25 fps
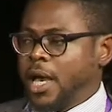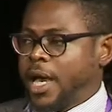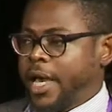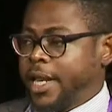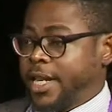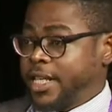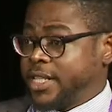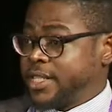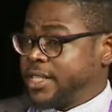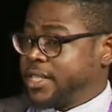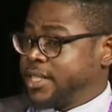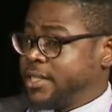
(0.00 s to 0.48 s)

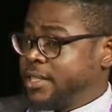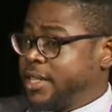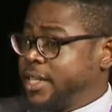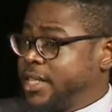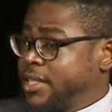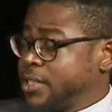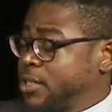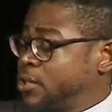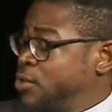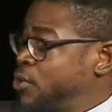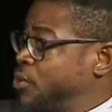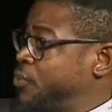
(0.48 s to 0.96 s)
And
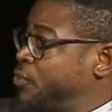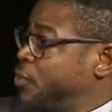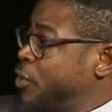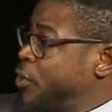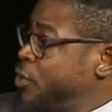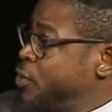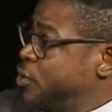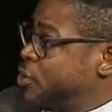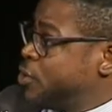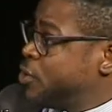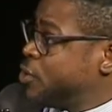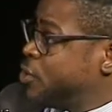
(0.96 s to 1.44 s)
it's good for
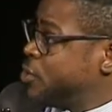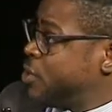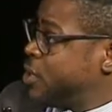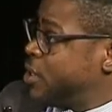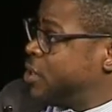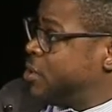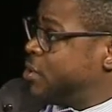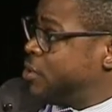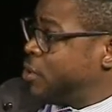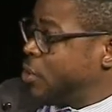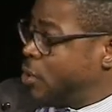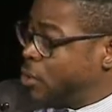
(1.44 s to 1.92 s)
you to
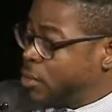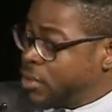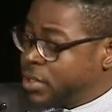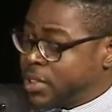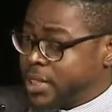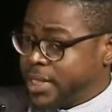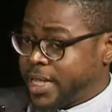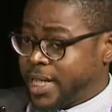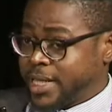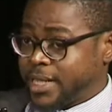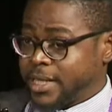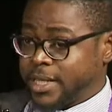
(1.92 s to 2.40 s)

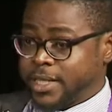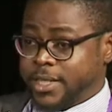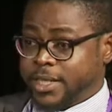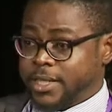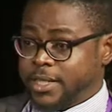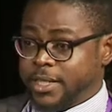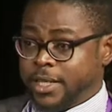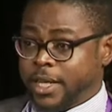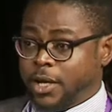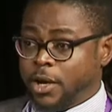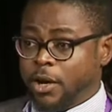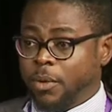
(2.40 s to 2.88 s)
note that this
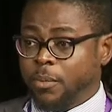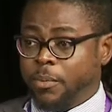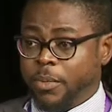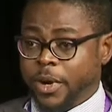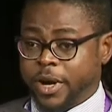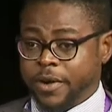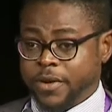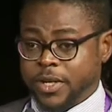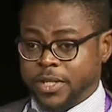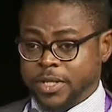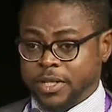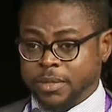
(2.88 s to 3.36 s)
isn't a
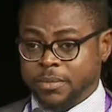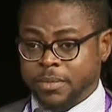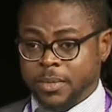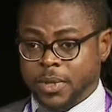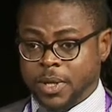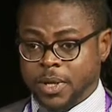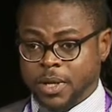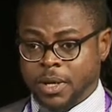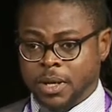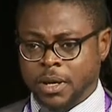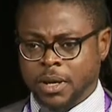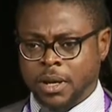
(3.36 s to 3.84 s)

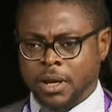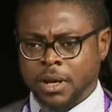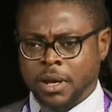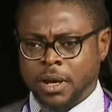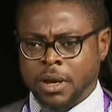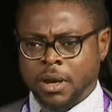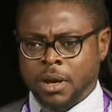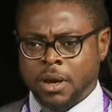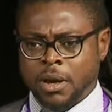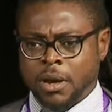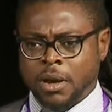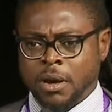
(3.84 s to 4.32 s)
comparison.
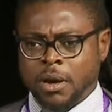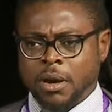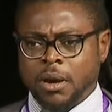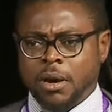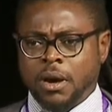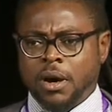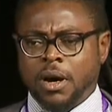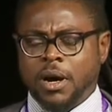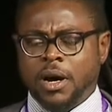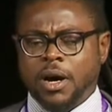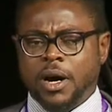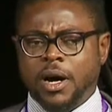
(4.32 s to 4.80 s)

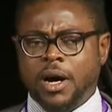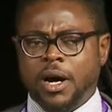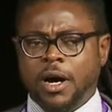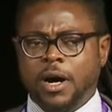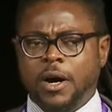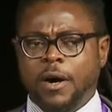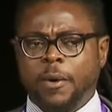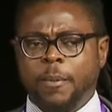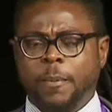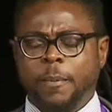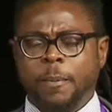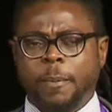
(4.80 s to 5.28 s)

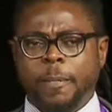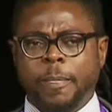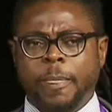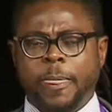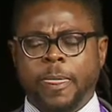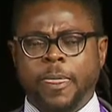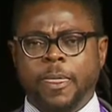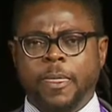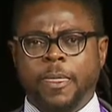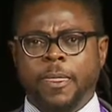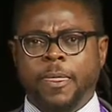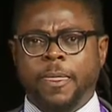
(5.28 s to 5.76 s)
It
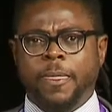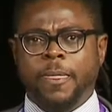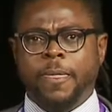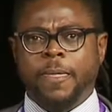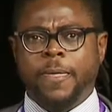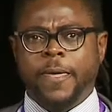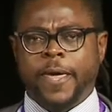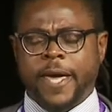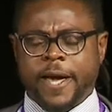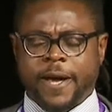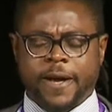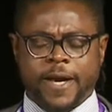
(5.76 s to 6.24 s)

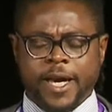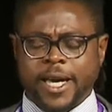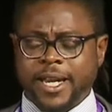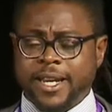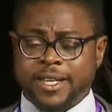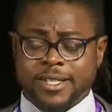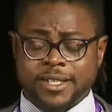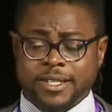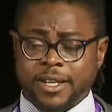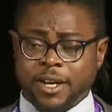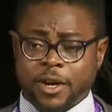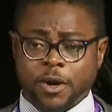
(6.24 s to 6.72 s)

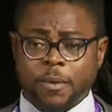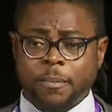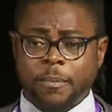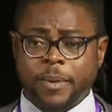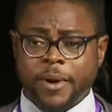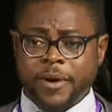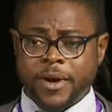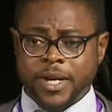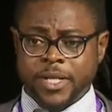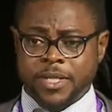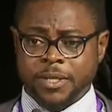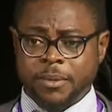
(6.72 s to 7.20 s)
isn't a
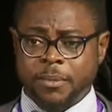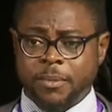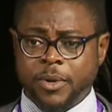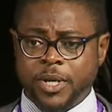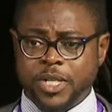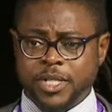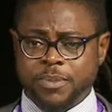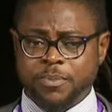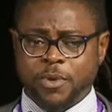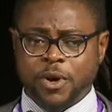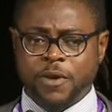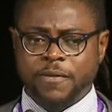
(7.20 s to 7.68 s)
comparison, but
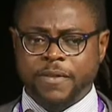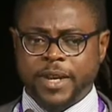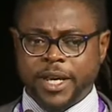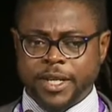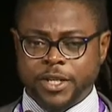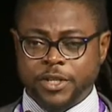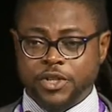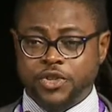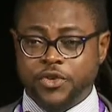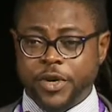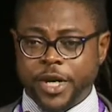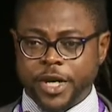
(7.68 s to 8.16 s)
it's more of
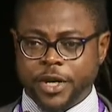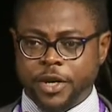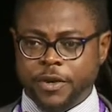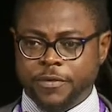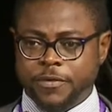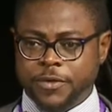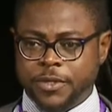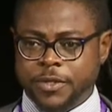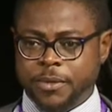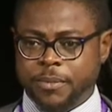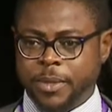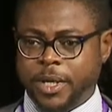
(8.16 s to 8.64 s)
like the
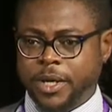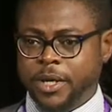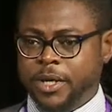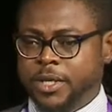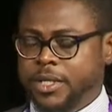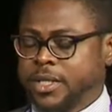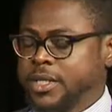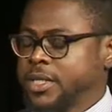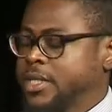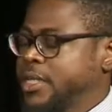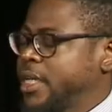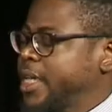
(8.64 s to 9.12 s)
trade-offs,
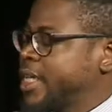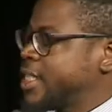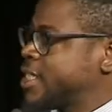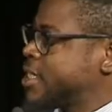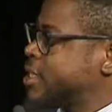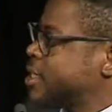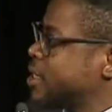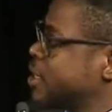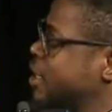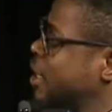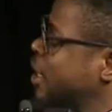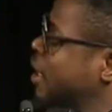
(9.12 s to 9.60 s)
because
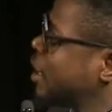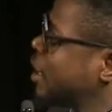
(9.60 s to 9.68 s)
it's they